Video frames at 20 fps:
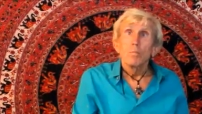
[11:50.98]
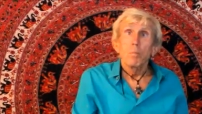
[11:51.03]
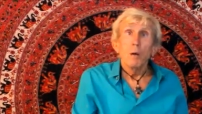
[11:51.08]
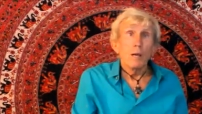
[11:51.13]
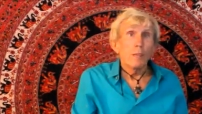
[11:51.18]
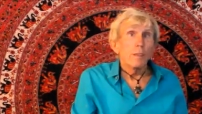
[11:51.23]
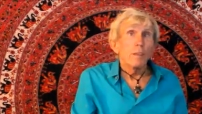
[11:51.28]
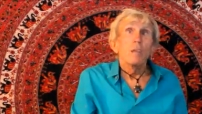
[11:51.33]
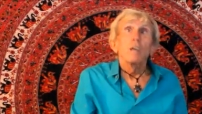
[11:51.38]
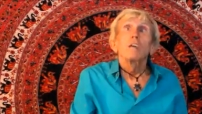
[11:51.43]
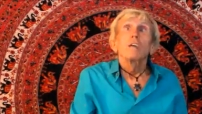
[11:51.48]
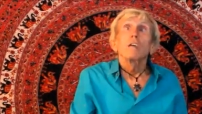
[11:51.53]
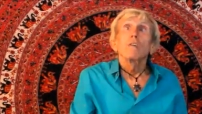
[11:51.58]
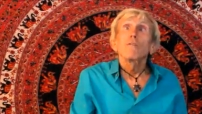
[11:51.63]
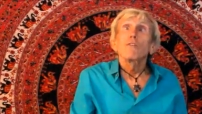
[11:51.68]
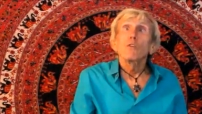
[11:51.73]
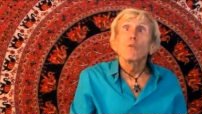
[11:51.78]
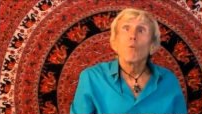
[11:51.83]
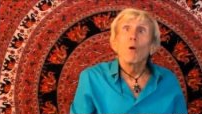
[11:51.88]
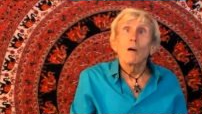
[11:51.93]
but
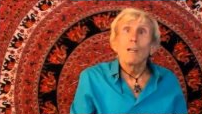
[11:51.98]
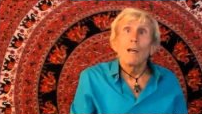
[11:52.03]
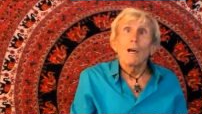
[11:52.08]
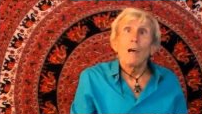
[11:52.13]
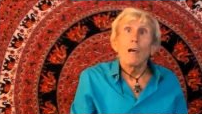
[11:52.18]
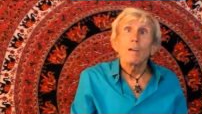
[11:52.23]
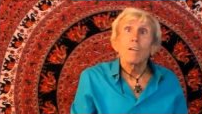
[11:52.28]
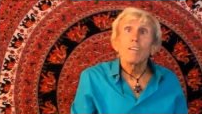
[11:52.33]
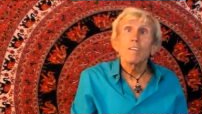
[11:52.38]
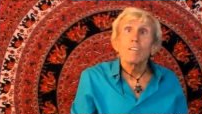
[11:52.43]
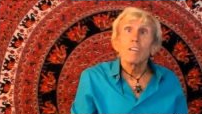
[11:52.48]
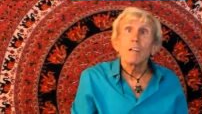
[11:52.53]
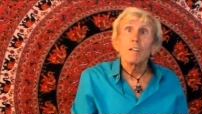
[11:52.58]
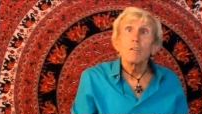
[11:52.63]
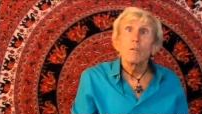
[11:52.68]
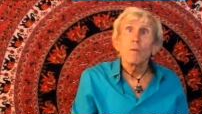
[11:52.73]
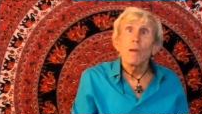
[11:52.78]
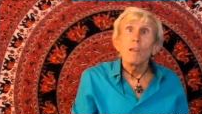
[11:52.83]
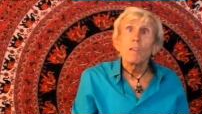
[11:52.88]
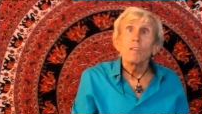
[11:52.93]
if you want to
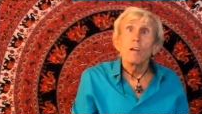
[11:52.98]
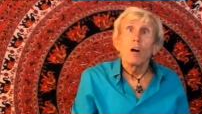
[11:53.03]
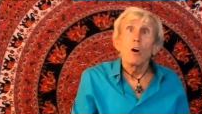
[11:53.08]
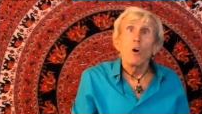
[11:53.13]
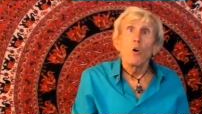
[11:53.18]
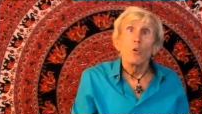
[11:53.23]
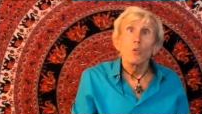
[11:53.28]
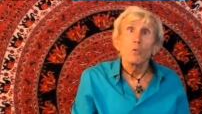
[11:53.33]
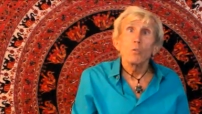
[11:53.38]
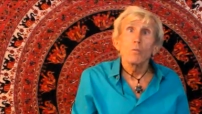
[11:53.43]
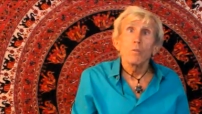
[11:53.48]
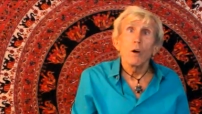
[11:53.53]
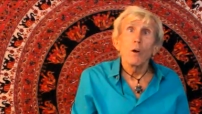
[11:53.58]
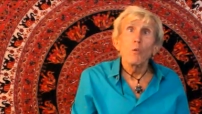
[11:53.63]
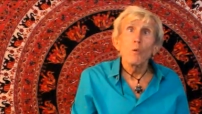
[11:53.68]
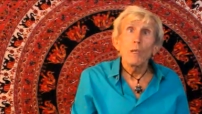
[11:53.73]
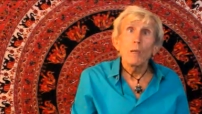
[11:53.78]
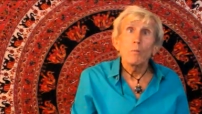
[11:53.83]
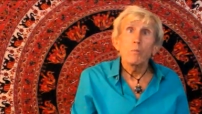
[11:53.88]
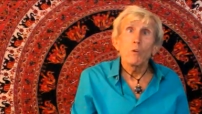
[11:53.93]
accelerate the whole
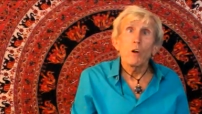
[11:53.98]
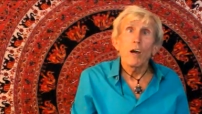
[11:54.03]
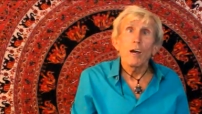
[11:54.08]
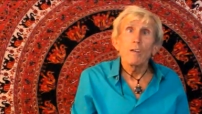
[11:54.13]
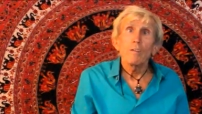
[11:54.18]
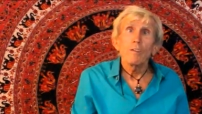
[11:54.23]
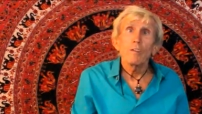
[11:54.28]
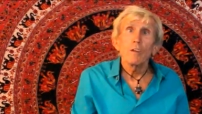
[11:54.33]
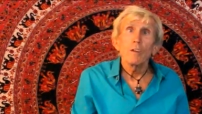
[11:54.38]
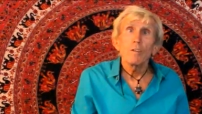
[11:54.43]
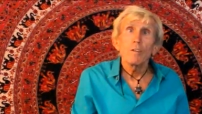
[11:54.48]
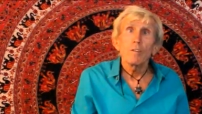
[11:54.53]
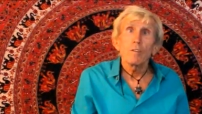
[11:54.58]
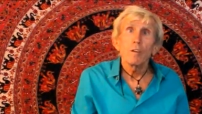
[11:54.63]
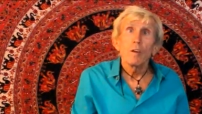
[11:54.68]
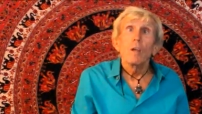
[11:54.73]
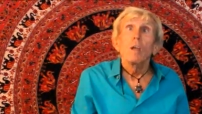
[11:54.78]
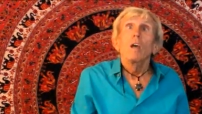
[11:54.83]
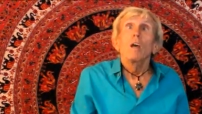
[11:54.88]
growing process,